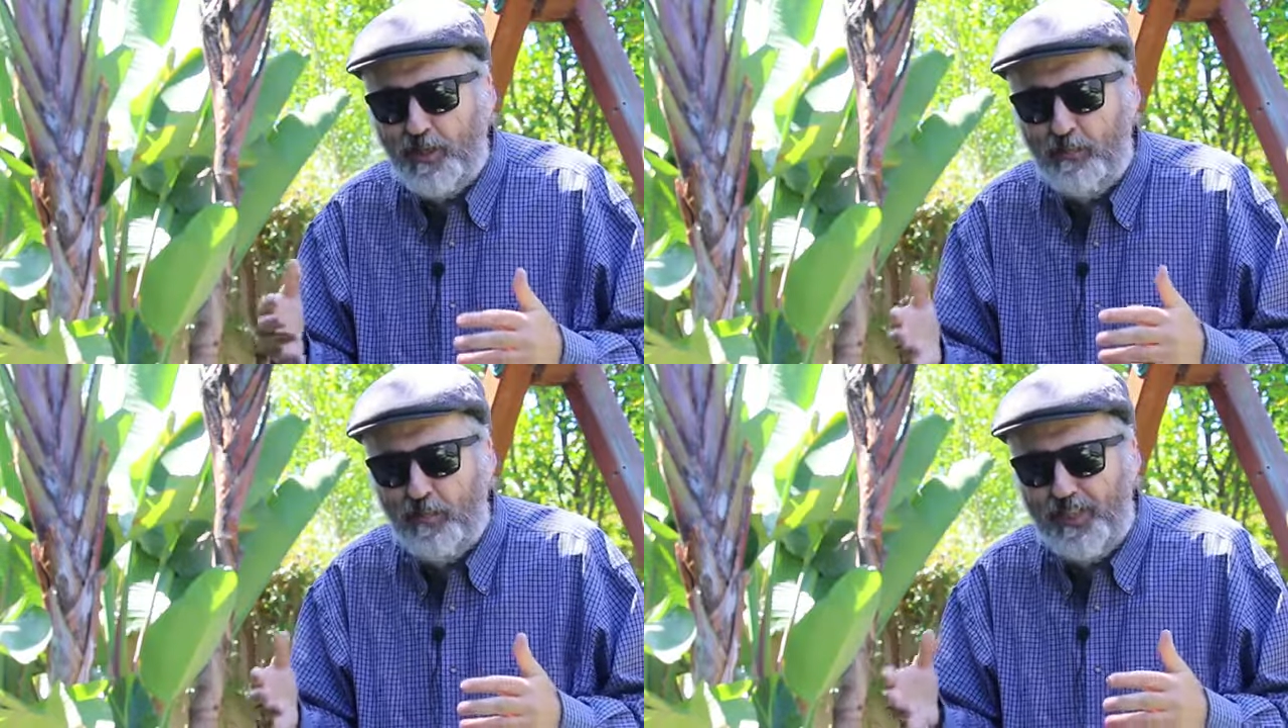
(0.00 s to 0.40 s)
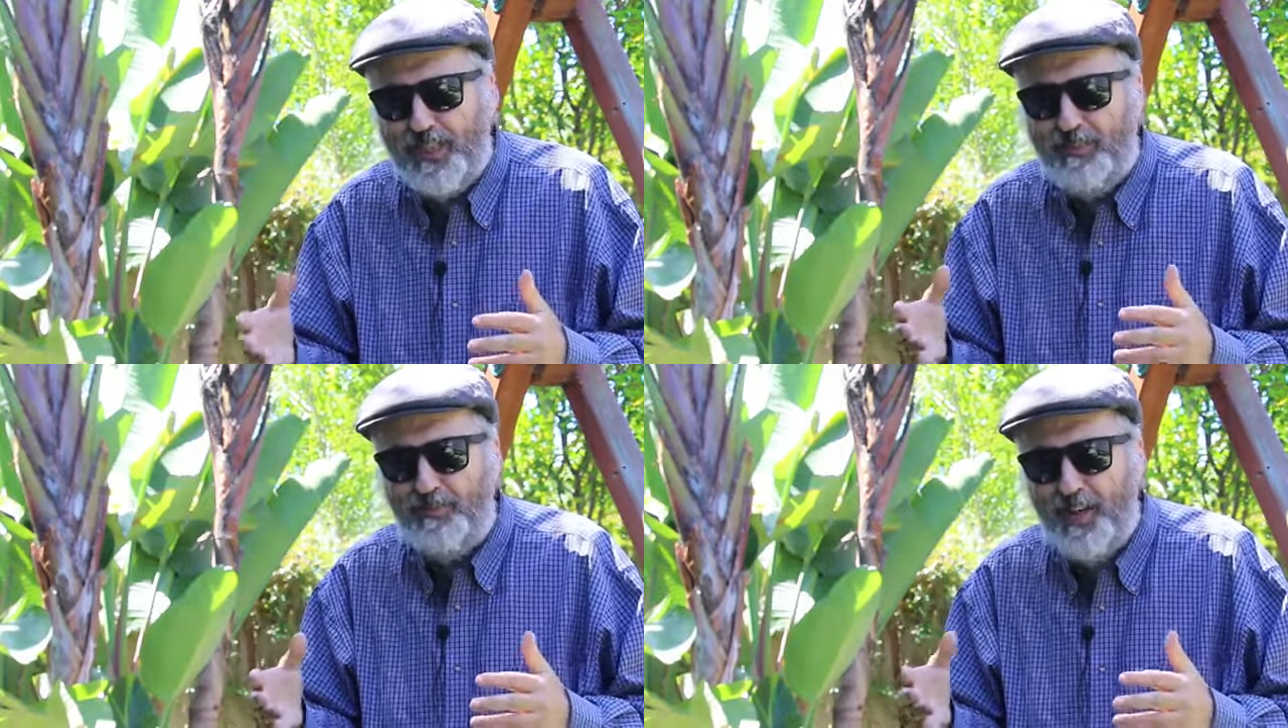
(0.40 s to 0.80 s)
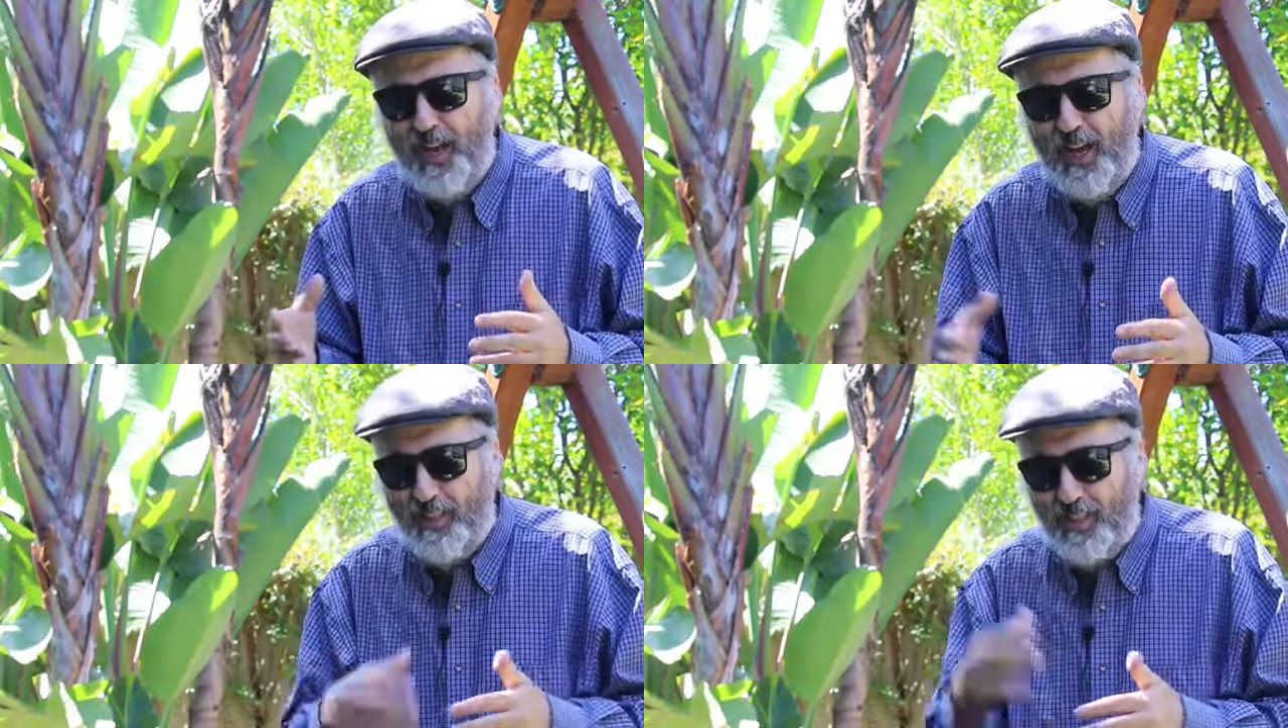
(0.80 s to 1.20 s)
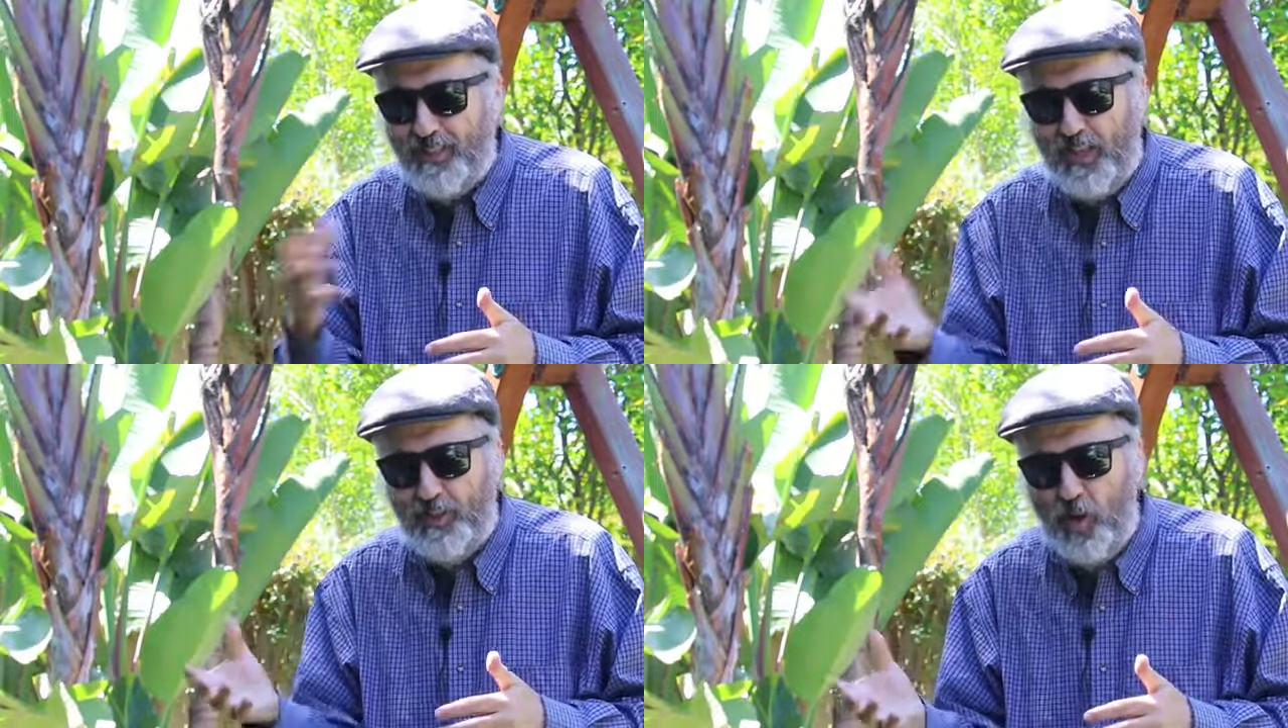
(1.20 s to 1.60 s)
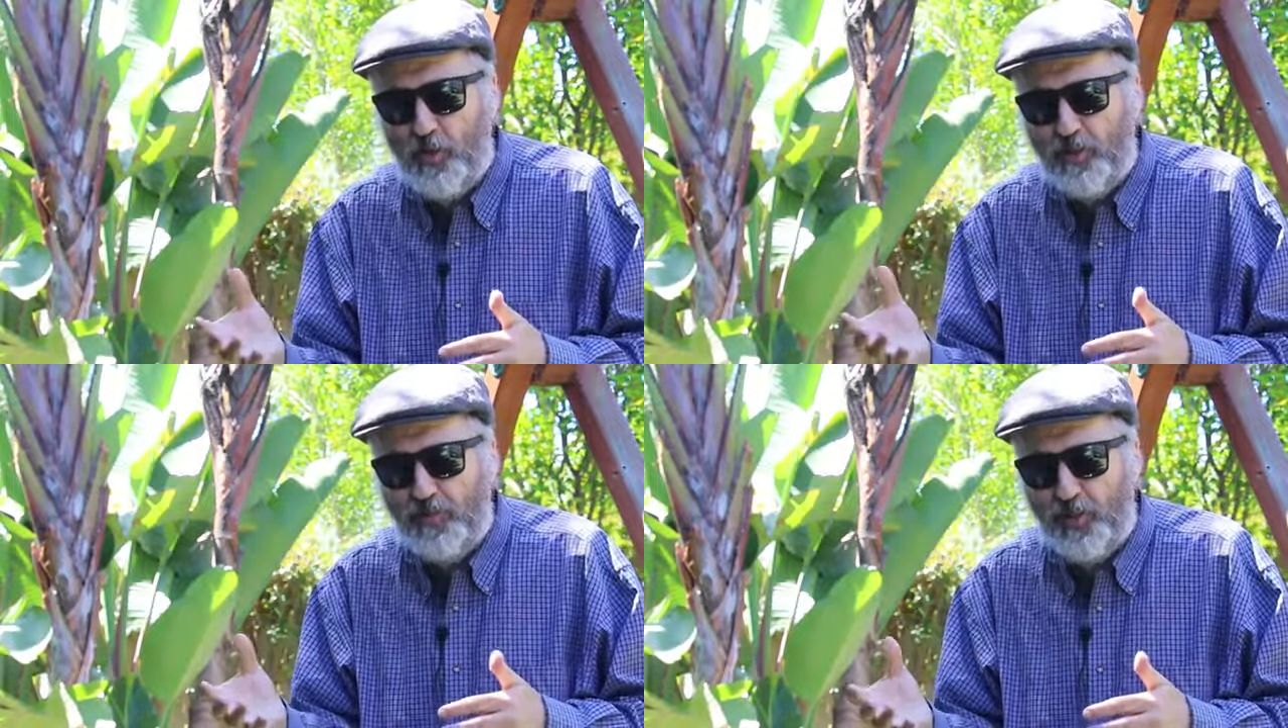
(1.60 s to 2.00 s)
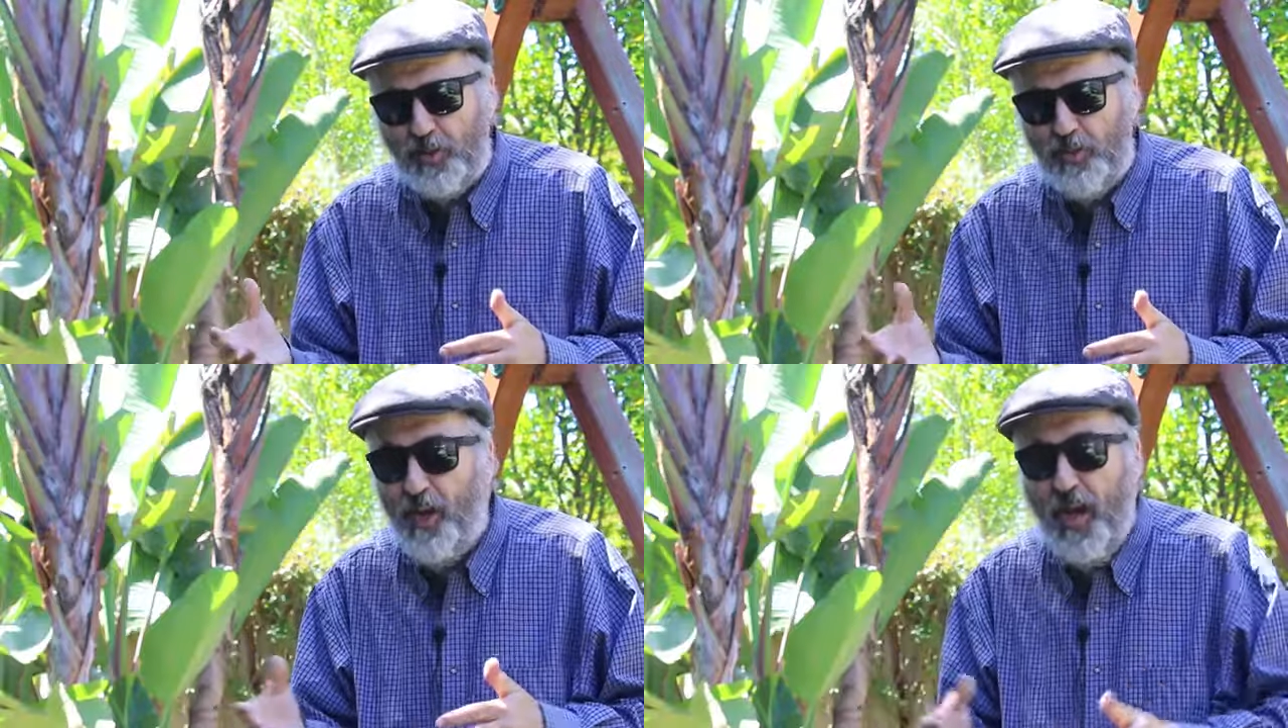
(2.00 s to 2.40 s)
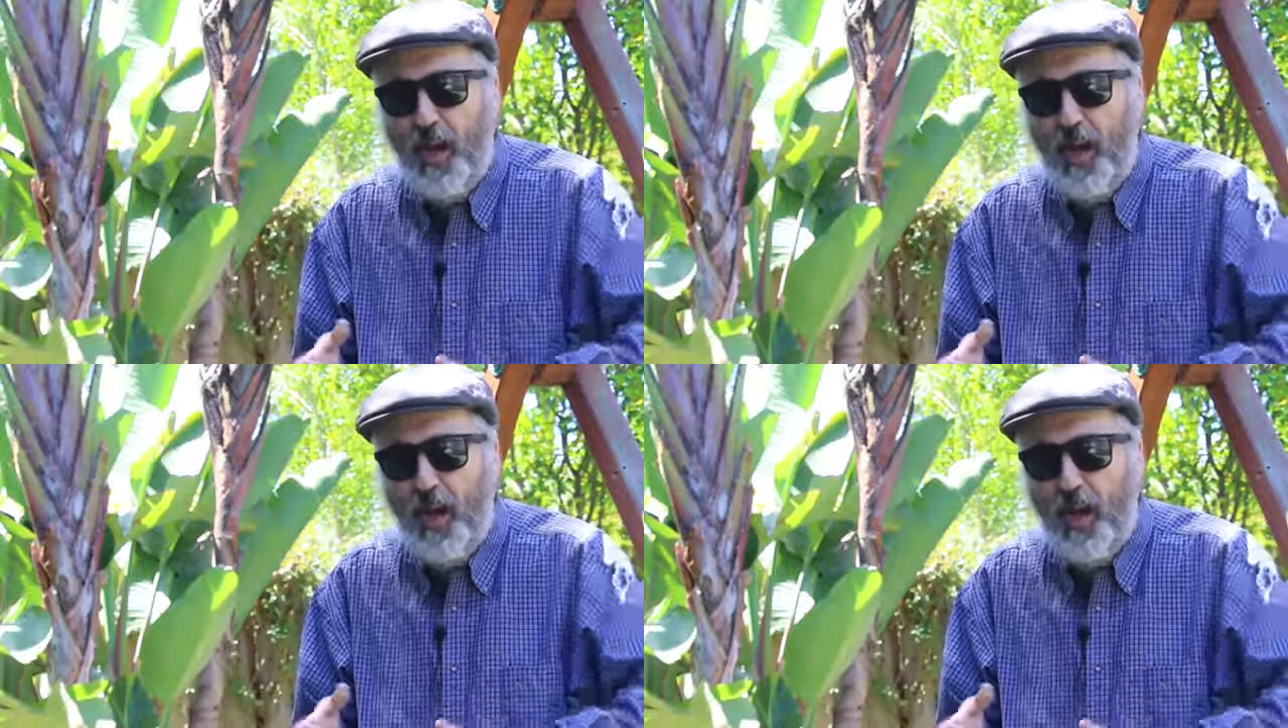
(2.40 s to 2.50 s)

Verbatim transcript: to believe unless I showed him to you.